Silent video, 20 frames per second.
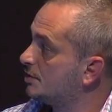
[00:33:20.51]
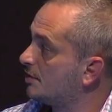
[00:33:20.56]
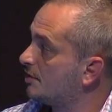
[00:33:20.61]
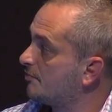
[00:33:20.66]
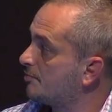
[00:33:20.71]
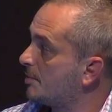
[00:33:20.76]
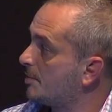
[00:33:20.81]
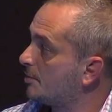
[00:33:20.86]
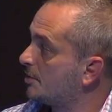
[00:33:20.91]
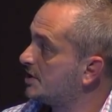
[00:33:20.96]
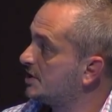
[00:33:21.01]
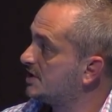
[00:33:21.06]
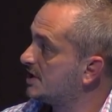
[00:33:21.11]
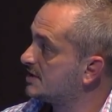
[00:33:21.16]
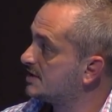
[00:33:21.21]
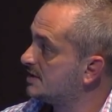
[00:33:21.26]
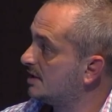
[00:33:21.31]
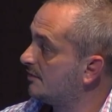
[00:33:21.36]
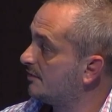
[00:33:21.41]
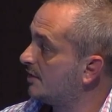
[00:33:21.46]
of memory NK
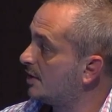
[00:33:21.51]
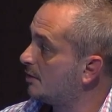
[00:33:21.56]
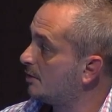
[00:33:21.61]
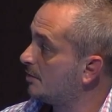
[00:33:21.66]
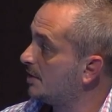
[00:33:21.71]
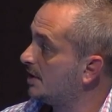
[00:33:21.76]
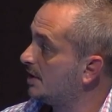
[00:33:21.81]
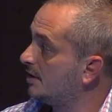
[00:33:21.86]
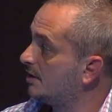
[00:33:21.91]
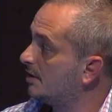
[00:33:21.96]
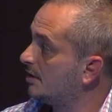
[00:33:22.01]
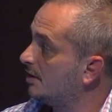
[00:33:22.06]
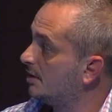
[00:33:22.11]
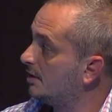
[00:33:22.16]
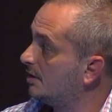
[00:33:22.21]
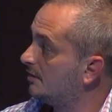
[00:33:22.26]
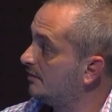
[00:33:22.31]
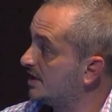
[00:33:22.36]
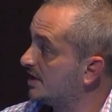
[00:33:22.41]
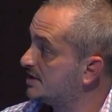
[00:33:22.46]
cells following
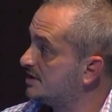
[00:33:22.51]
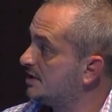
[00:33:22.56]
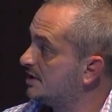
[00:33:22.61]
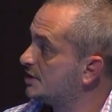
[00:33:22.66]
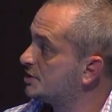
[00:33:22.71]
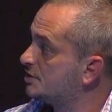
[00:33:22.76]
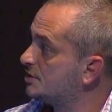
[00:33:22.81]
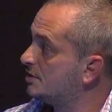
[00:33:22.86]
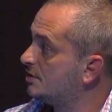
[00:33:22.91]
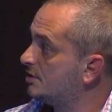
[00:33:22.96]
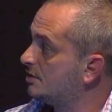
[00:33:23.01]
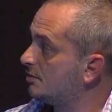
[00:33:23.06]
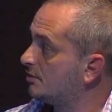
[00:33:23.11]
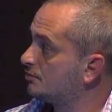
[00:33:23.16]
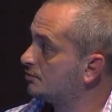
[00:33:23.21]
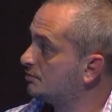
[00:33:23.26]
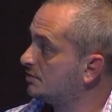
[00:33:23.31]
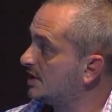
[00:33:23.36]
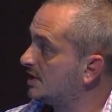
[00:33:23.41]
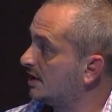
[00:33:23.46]
vaccination, or
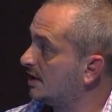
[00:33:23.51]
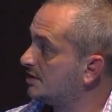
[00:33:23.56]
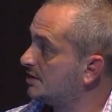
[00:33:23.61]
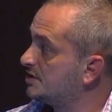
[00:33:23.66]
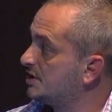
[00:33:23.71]
to target